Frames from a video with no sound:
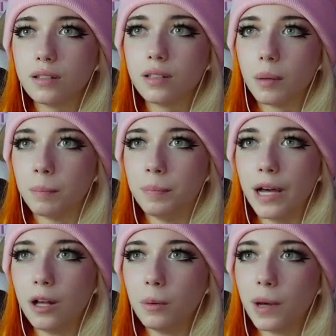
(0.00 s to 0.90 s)

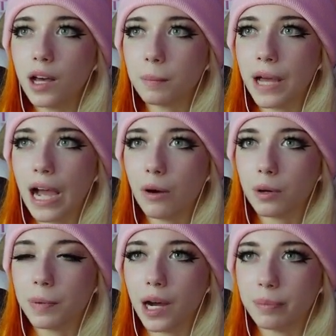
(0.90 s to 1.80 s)
Bell-bottom power
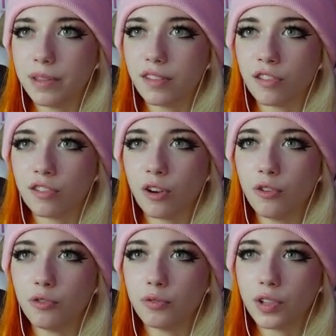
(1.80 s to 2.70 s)
pop. This is
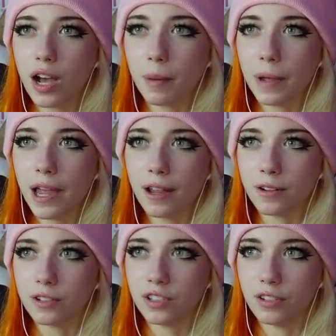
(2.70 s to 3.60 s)
stove-top
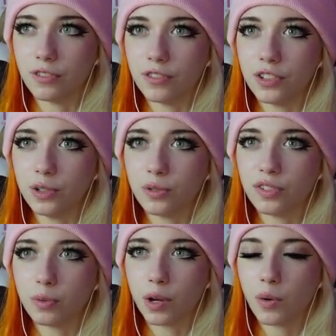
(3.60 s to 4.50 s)
handkerchief. Do you
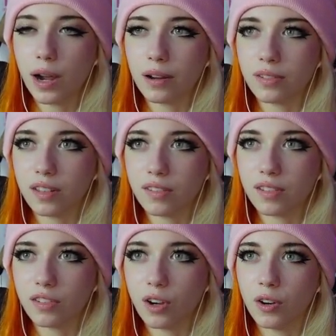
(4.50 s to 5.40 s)
require
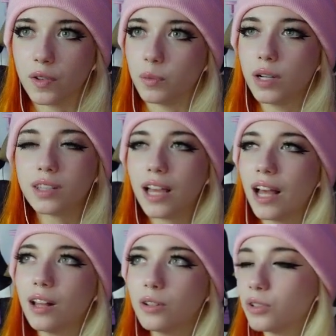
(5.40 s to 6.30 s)
assistance? Over. What the
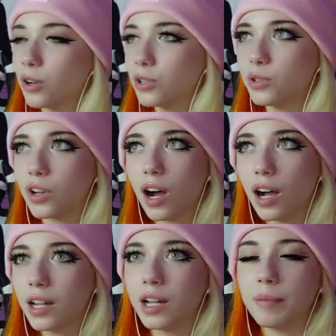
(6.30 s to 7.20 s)
hell are you
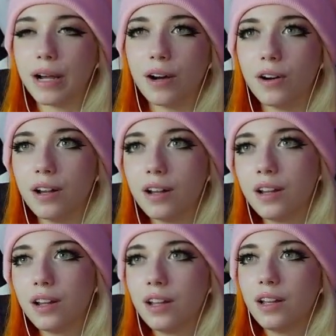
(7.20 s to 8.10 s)
talking about?
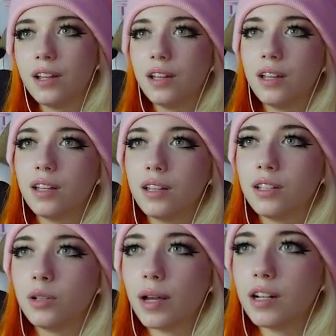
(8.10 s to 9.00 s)
You ready to